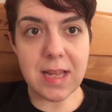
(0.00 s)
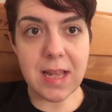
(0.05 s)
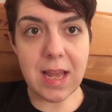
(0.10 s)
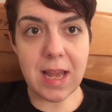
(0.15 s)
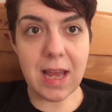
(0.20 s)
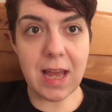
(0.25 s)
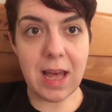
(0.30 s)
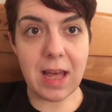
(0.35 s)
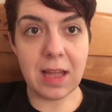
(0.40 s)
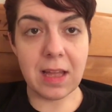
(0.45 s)

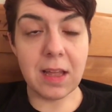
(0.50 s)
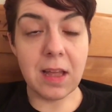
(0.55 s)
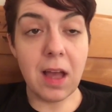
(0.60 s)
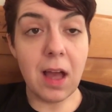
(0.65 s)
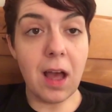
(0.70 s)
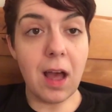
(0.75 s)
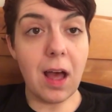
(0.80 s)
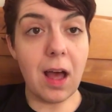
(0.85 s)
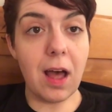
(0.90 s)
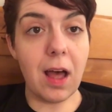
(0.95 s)
Yeah.
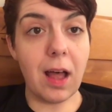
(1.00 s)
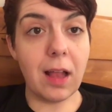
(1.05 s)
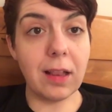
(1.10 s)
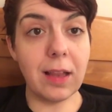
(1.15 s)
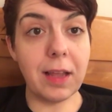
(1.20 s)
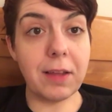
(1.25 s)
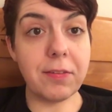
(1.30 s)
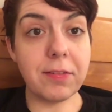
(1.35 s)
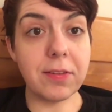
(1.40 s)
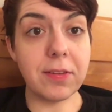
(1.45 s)

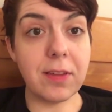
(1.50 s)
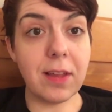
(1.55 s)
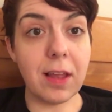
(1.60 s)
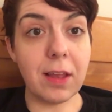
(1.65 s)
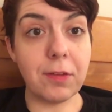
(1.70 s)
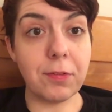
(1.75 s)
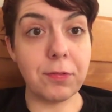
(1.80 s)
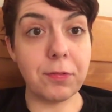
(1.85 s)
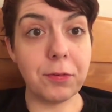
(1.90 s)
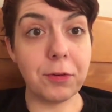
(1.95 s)
Life
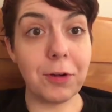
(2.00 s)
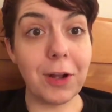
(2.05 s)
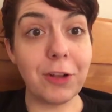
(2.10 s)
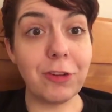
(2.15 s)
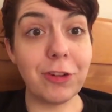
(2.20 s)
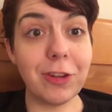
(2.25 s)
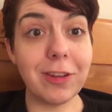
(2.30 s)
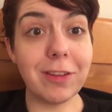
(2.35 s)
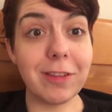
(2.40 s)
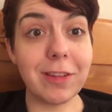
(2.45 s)
stuff.
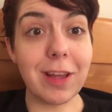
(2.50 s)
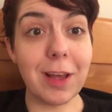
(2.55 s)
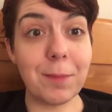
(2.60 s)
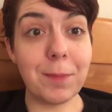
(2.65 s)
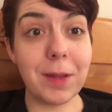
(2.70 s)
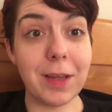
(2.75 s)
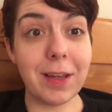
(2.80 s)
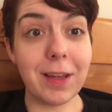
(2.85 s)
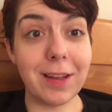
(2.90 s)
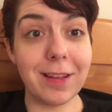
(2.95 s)
Gretchen's
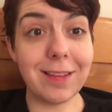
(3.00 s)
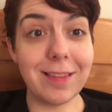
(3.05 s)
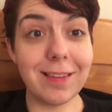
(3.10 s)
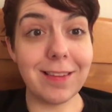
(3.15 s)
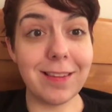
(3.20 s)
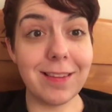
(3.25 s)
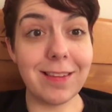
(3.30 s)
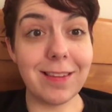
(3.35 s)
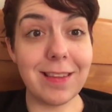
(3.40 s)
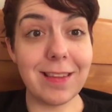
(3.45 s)
coming on
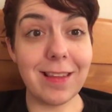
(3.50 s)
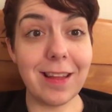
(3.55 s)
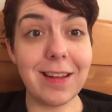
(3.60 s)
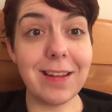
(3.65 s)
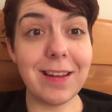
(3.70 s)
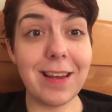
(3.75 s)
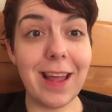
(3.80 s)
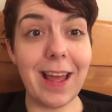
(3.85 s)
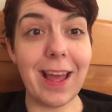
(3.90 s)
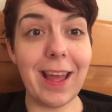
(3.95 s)

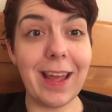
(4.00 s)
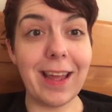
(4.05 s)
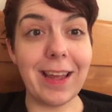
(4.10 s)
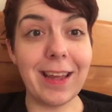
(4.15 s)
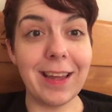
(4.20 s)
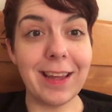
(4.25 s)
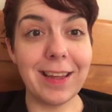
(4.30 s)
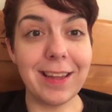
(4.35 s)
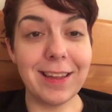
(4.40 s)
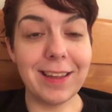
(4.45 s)
Sunday.
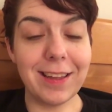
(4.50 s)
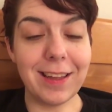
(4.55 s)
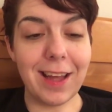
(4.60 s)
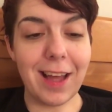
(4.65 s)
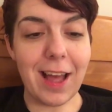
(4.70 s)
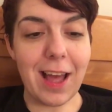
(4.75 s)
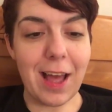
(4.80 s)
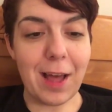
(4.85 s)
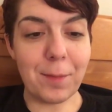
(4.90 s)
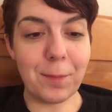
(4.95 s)

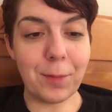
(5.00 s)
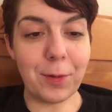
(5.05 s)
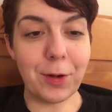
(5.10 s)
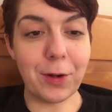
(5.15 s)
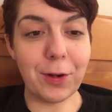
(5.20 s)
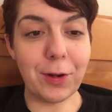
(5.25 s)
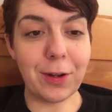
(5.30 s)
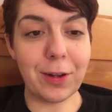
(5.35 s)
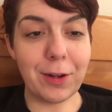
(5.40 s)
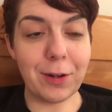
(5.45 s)

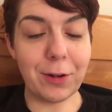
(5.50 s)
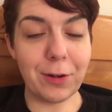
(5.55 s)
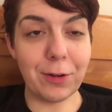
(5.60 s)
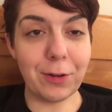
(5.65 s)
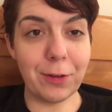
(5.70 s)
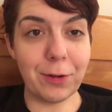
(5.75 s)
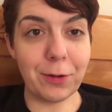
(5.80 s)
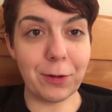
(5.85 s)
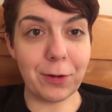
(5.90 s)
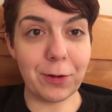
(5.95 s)
Her and her
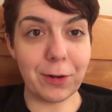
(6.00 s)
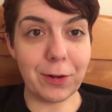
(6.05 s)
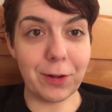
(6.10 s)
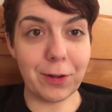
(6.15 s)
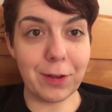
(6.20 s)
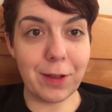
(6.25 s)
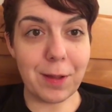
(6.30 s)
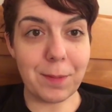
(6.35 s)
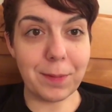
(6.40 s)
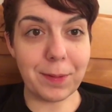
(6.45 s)
little
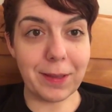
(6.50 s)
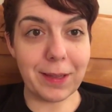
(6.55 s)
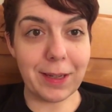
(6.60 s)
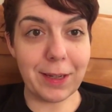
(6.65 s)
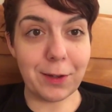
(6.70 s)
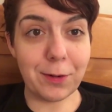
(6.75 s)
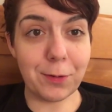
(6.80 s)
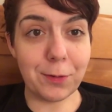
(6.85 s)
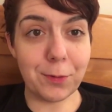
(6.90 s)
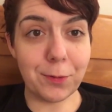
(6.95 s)
girl,
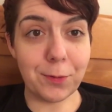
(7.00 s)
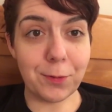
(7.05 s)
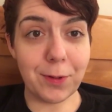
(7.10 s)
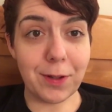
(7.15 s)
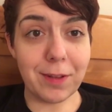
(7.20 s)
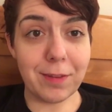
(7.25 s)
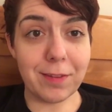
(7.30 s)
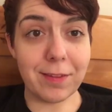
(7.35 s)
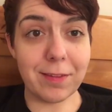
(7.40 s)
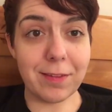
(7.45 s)
Emily, who
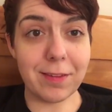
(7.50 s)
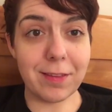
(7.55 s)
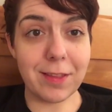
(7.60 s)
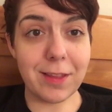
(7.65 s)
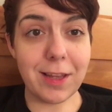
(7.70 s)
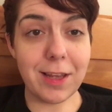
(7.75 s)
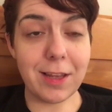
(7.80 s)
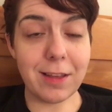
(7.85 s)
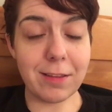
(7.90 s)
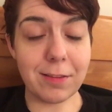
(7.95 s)
is
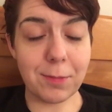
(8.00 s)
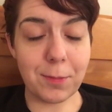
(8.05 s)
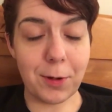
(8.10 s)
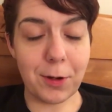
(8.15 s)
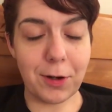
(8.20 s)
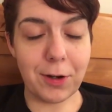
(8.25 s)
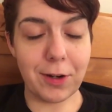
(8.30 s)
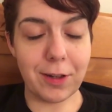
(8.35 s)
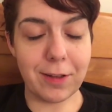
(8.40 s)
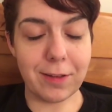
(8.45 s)
the
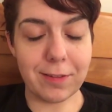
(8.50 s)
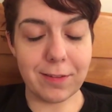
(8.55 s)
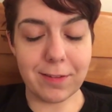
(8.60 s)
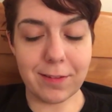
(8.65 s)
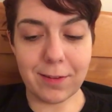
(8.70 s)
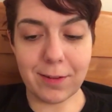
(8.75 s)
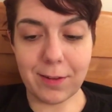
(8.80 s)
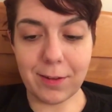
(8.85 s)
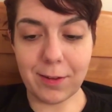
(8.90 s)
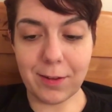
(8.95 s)

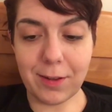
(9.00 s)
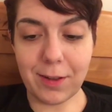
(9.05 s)
smartest